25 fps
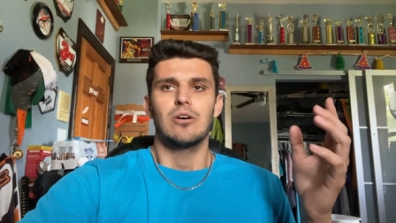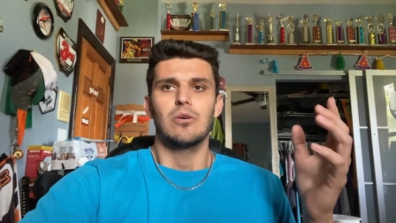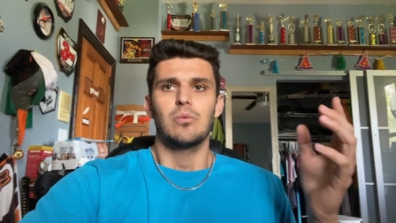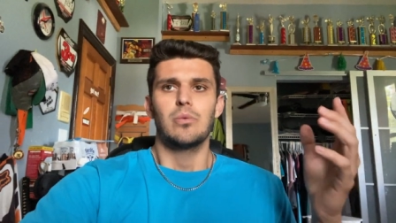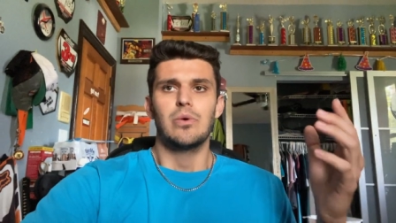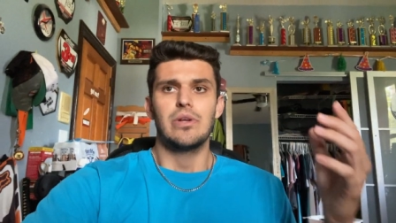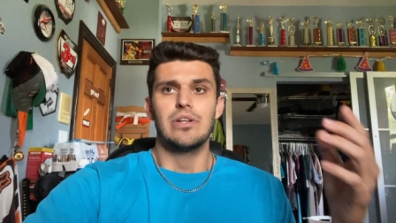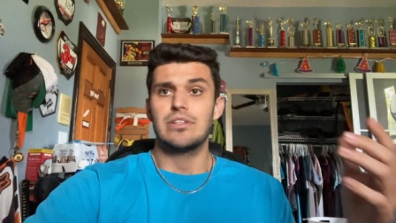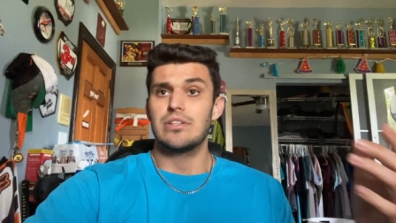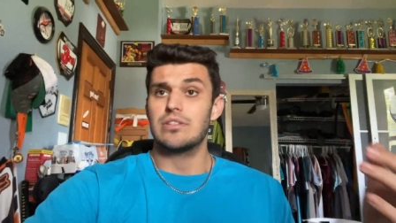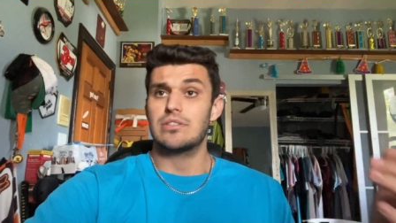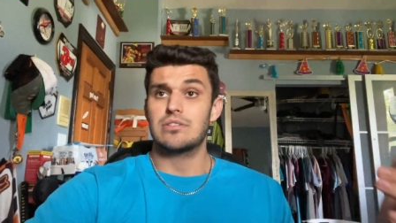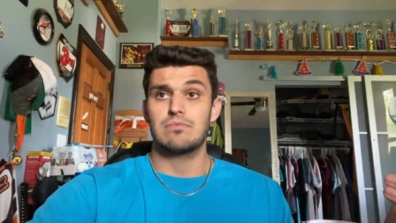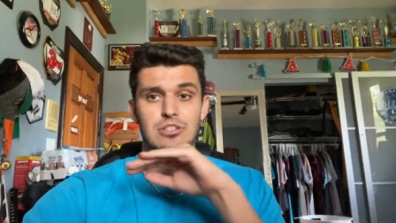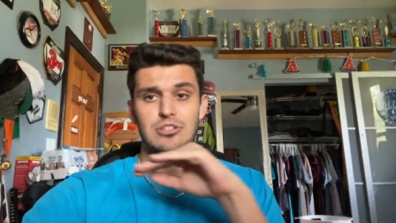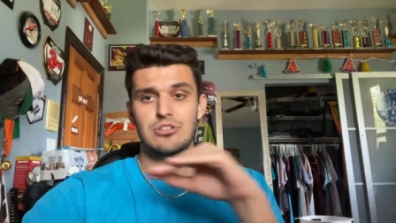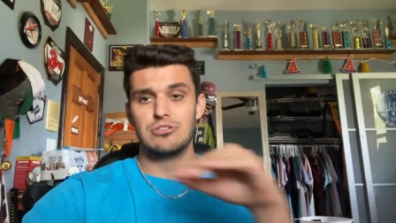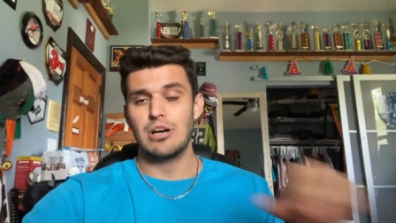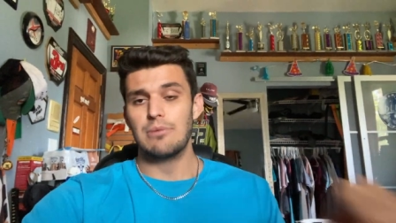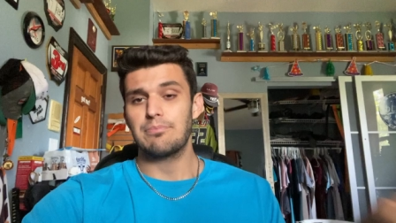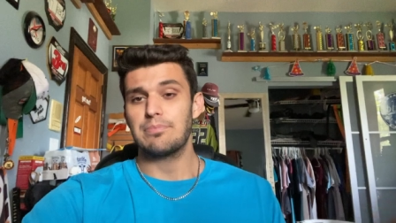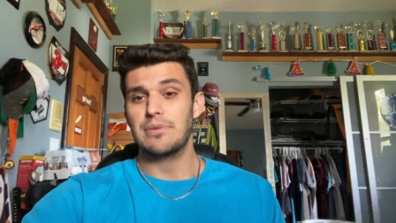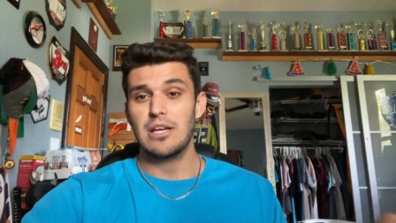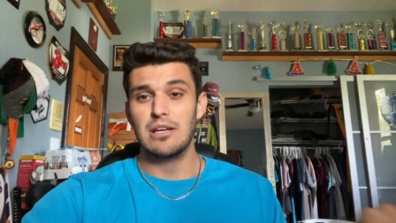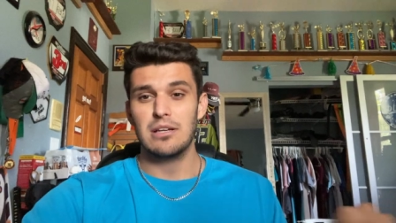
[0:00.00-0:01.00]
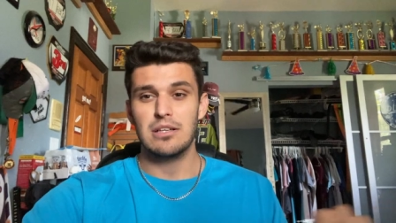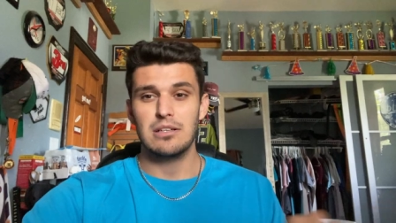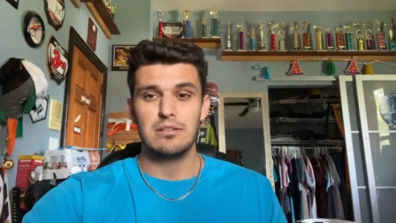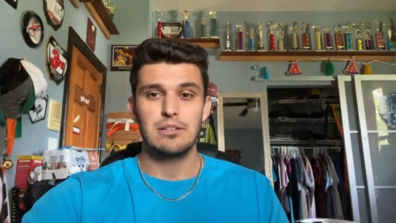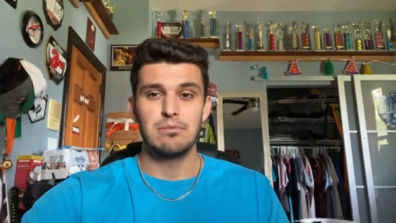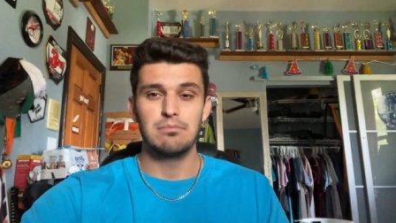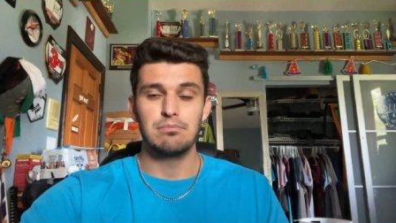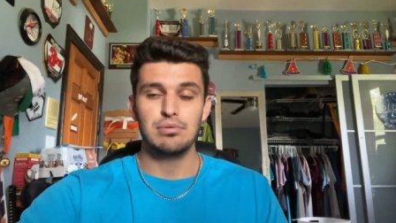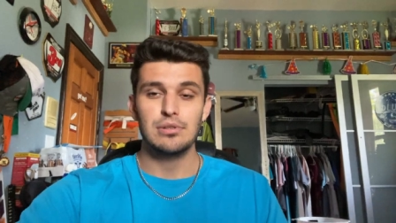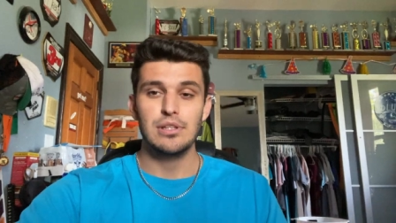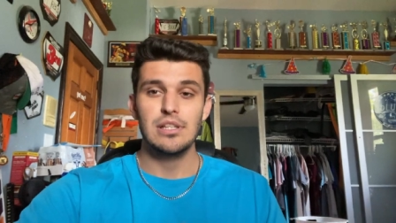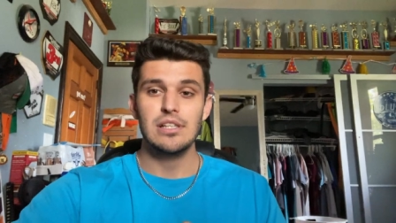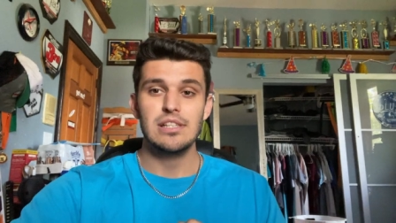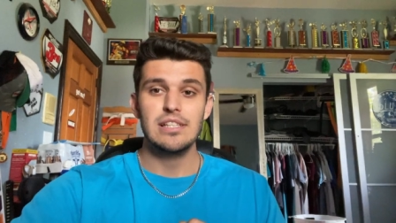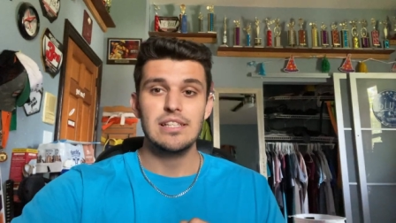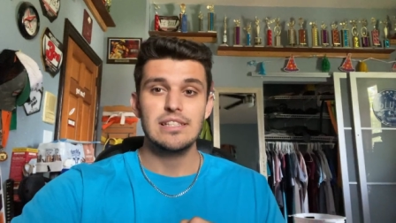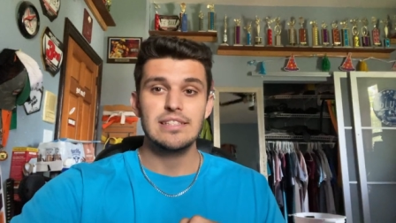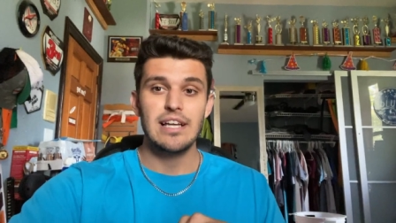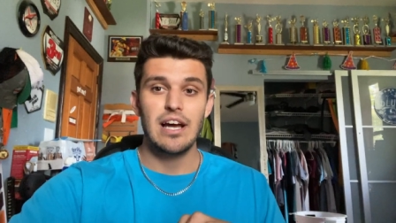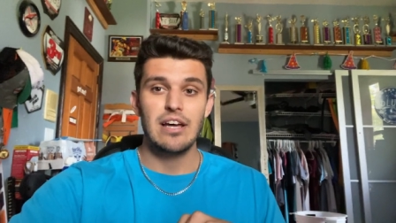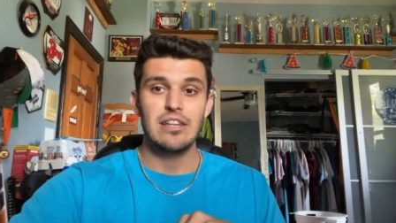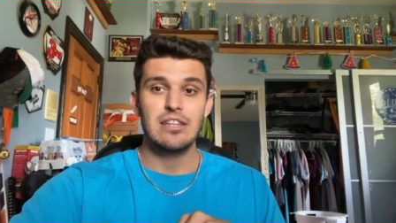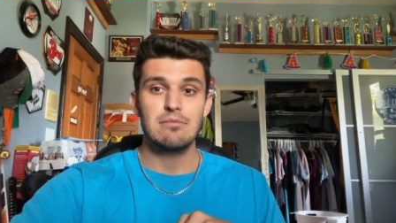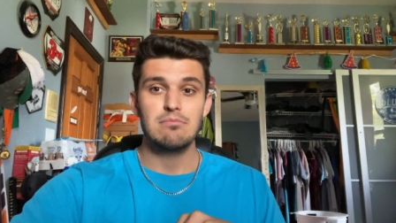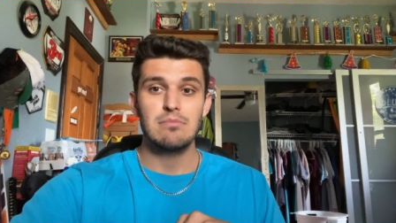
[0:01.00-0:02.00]
we just stripped it completely
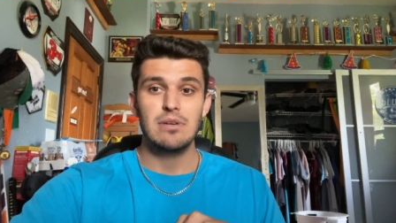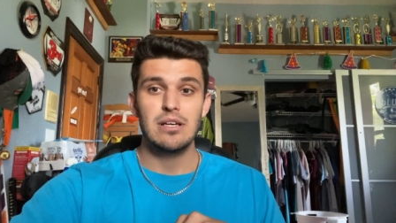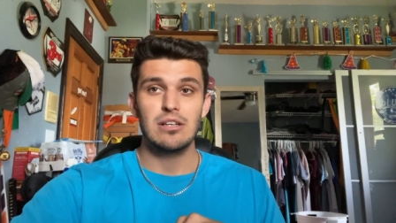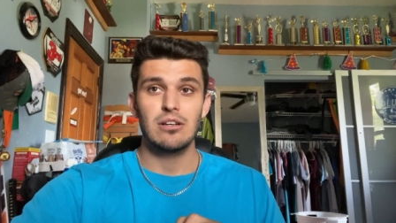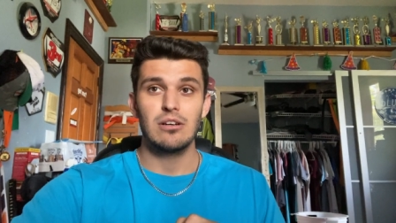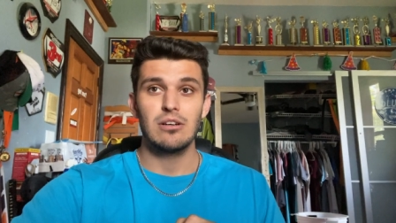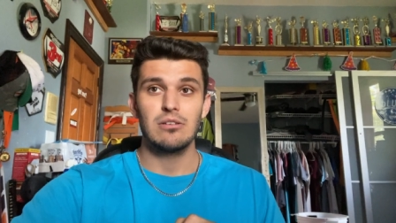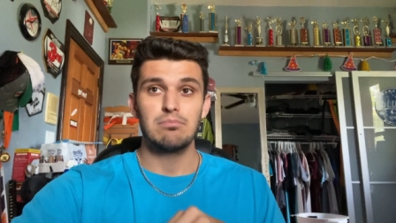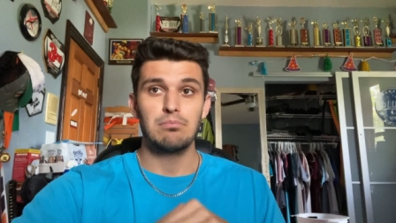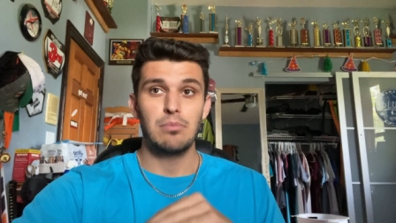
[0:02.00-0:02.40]
down the middle,